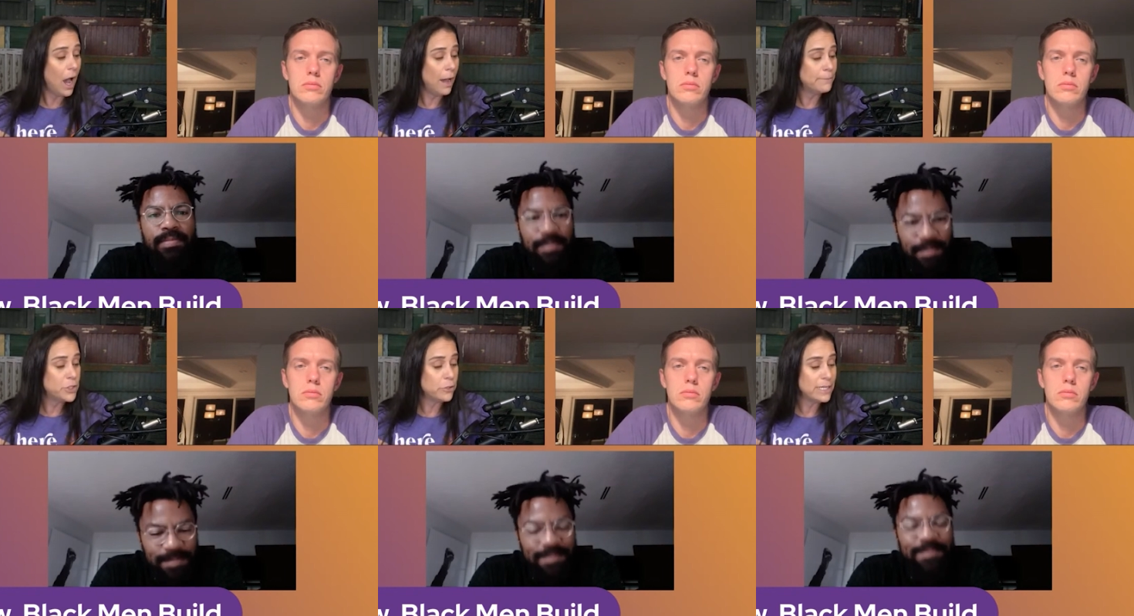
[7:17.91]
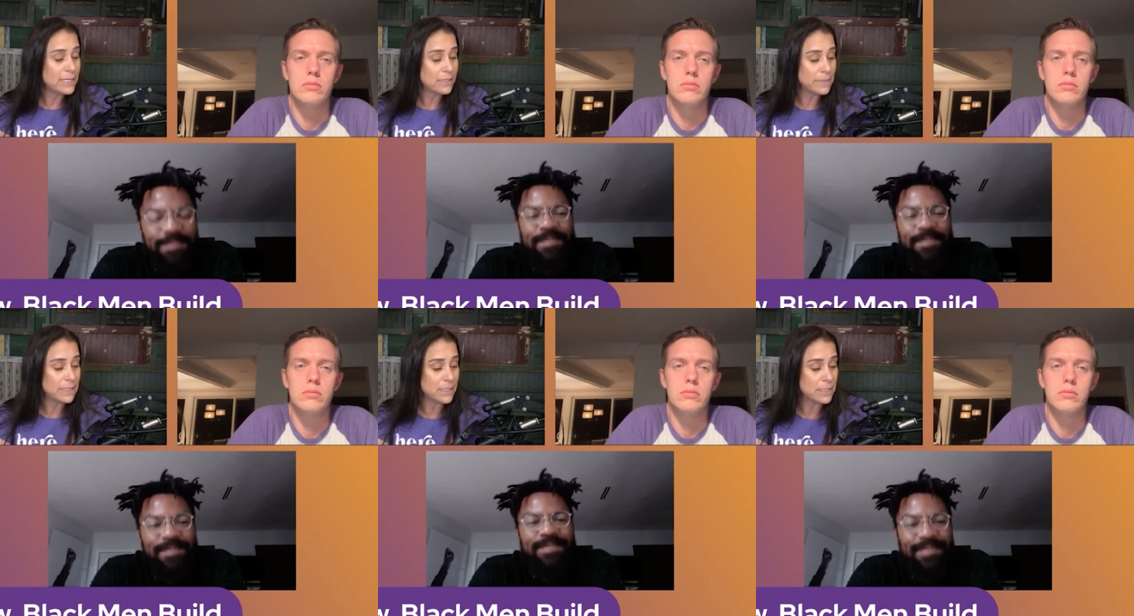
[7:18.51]
Speaker 1: Um, mm-hmm. Um,
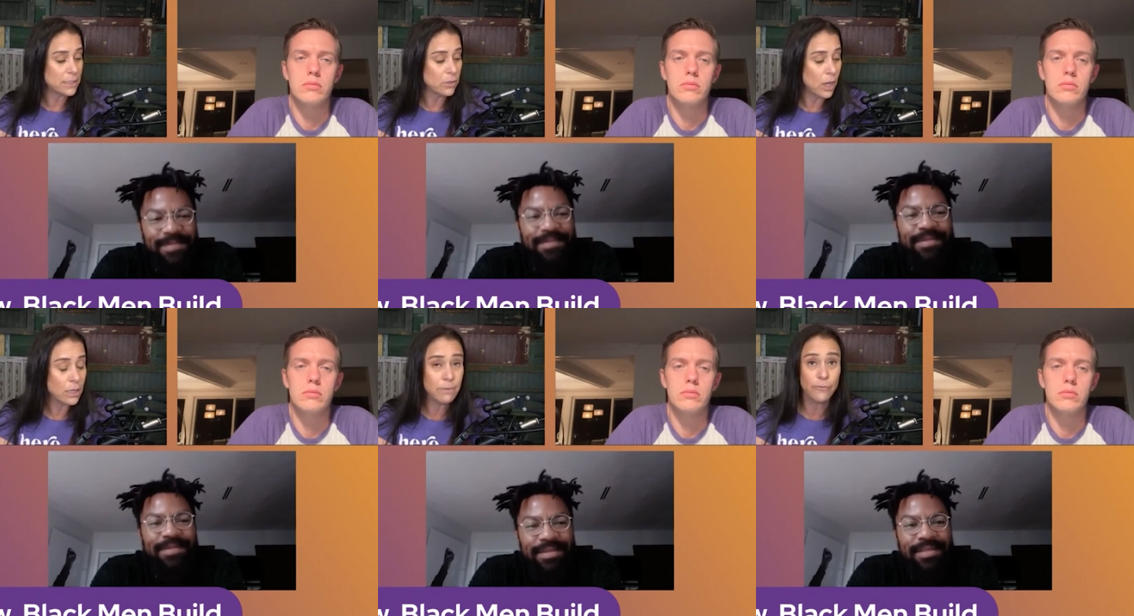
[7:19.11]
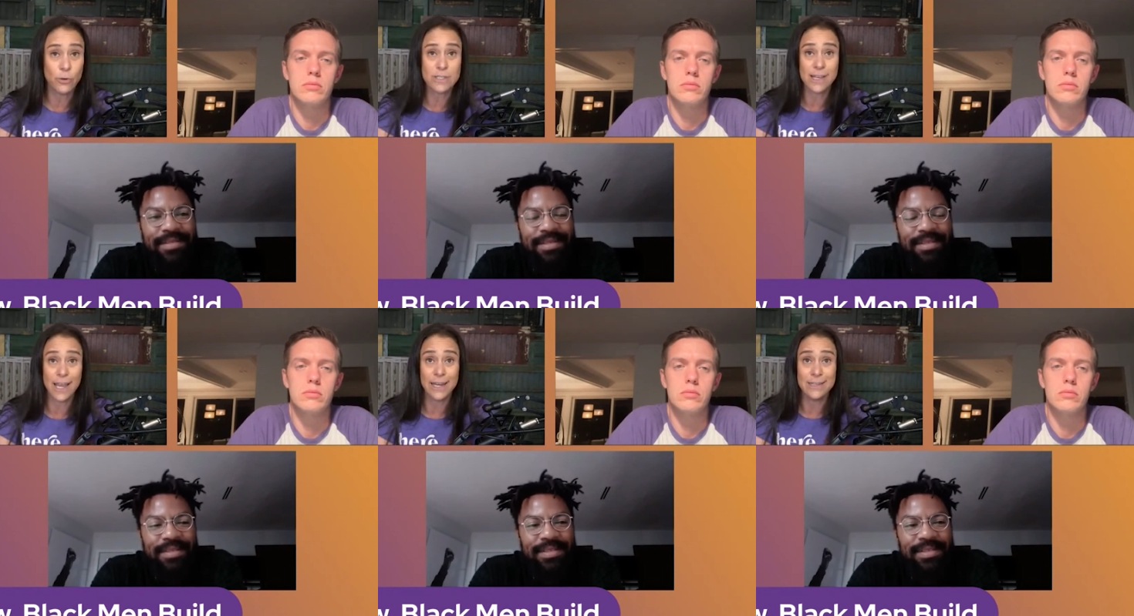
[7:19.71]
Judaism existed long before
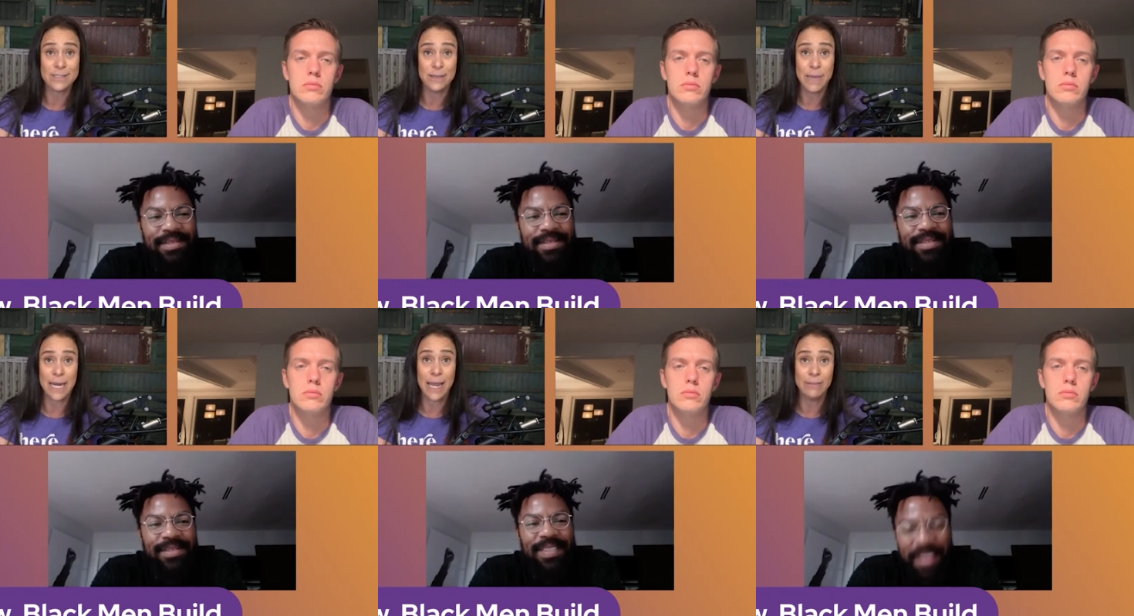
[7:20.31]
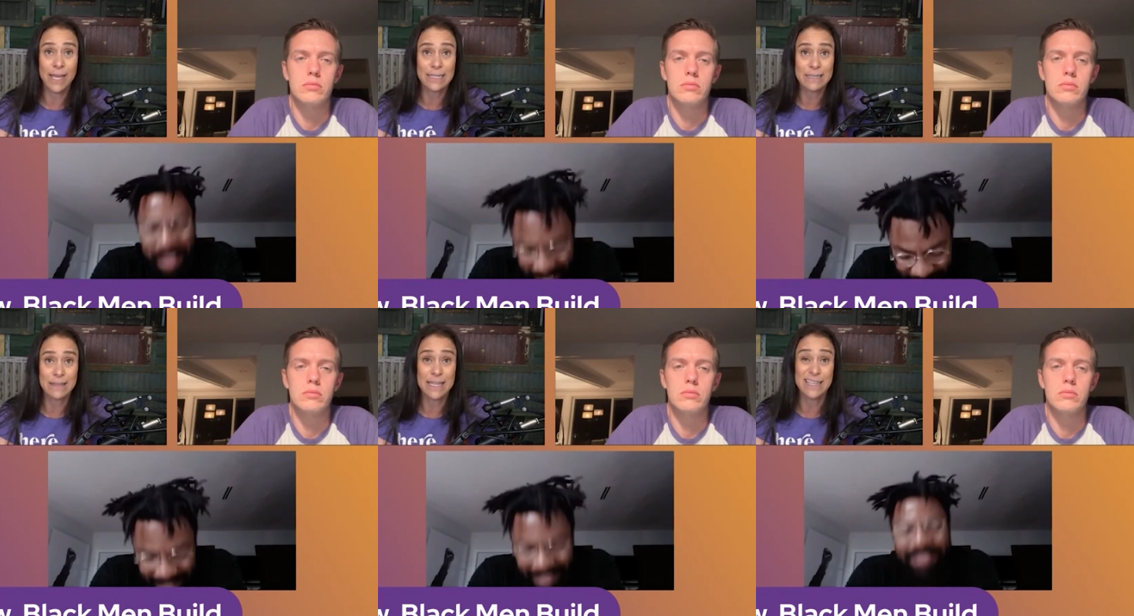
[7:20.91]
Zionism, and I yeah. like
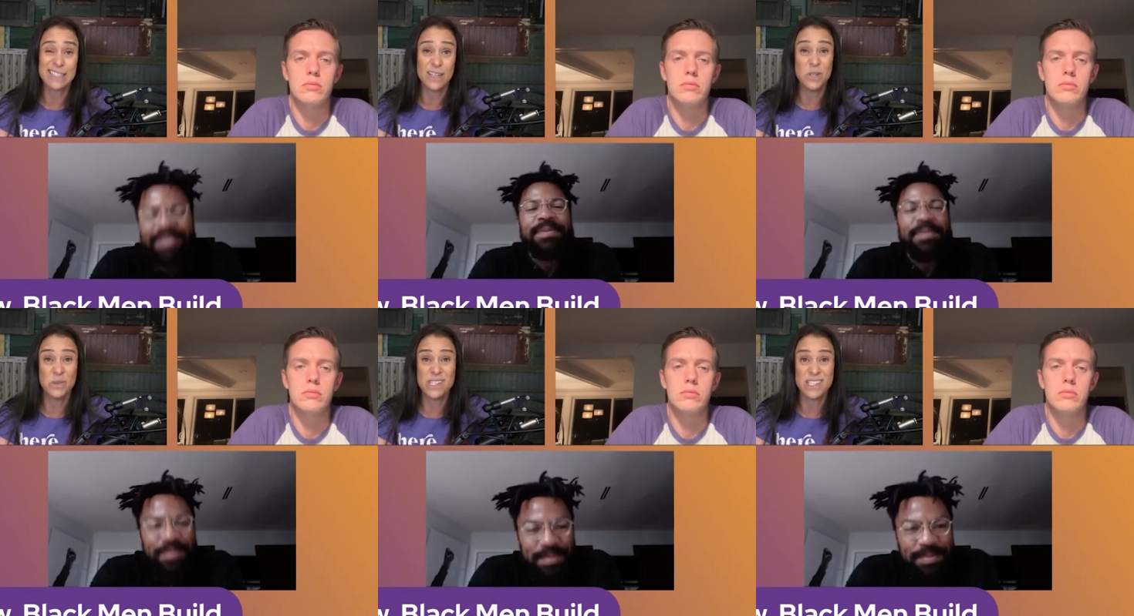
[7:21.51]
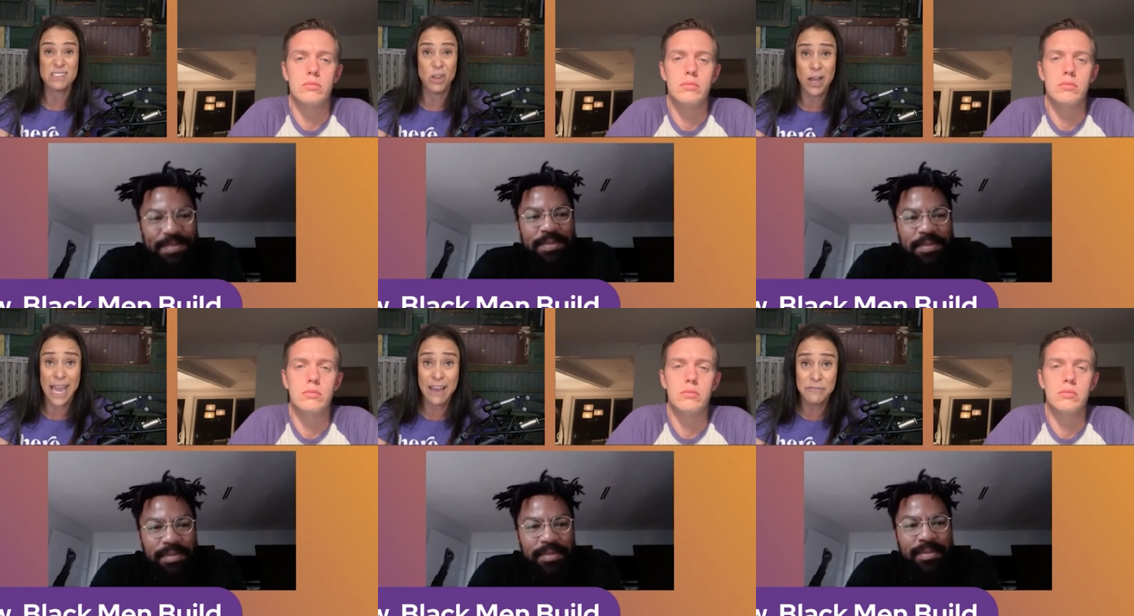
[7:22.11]
to think it's going to exist
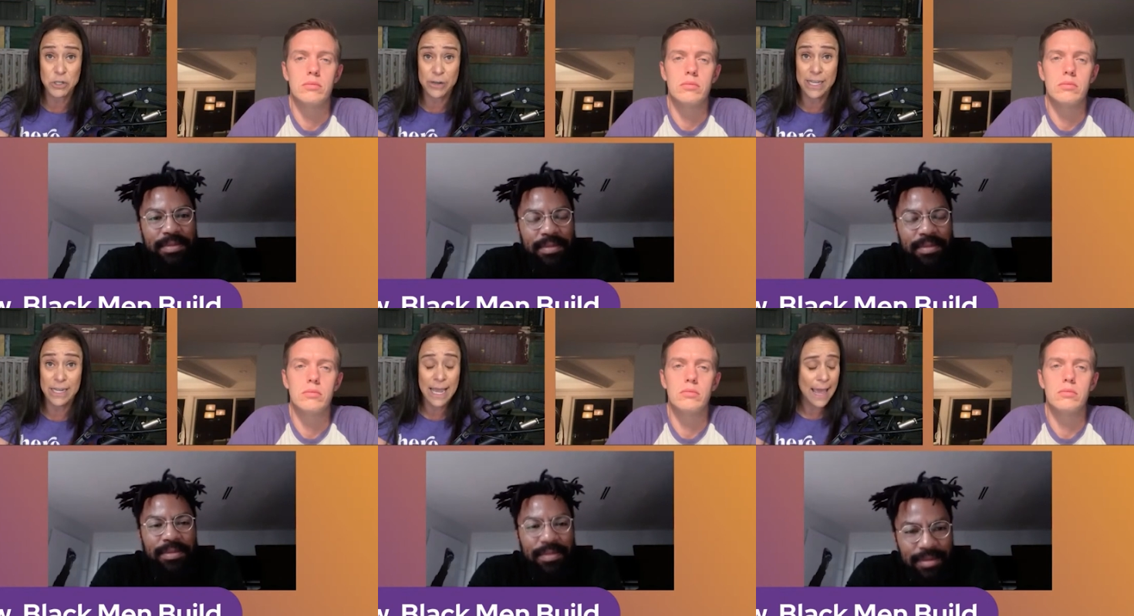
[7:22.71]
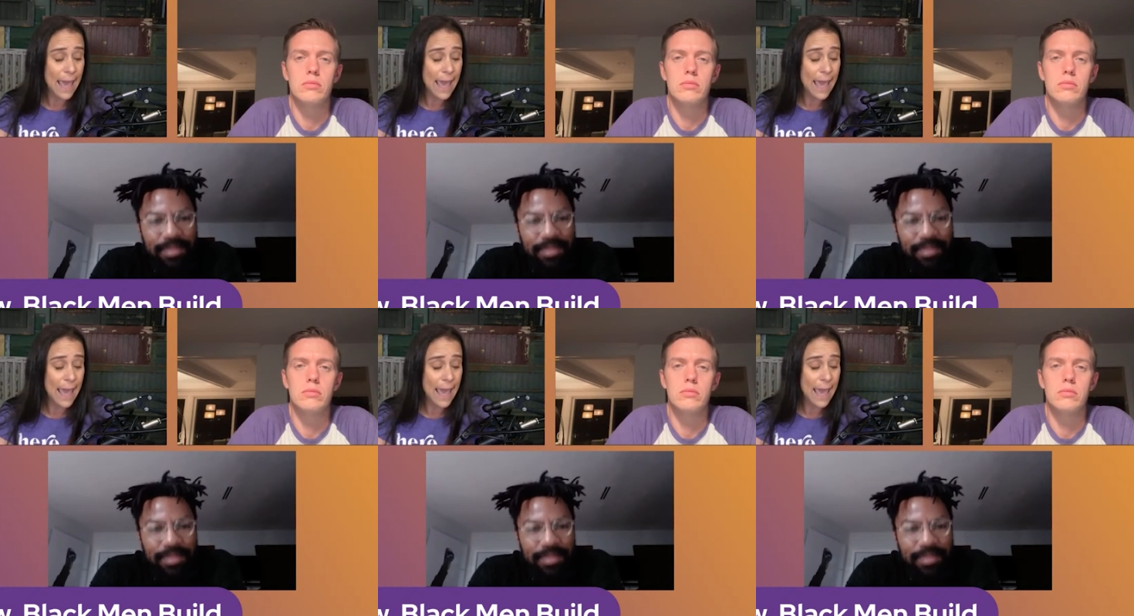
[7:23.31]
long after it.